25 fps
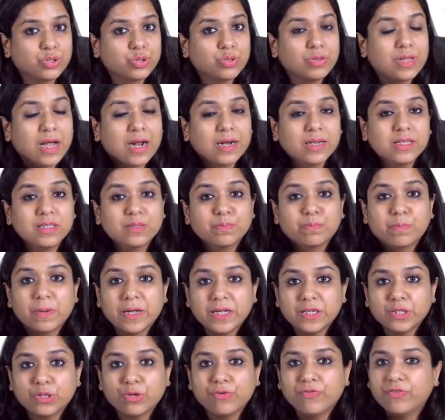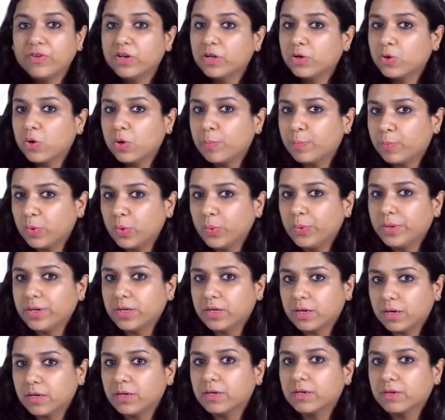So that is basophilic or blue
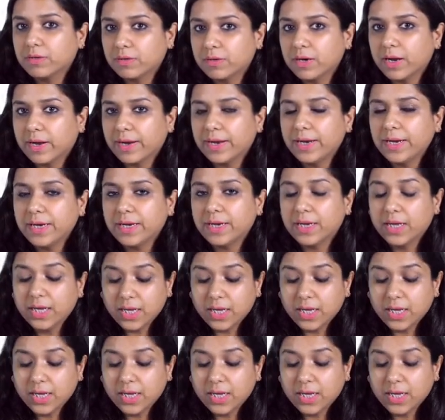in color, right?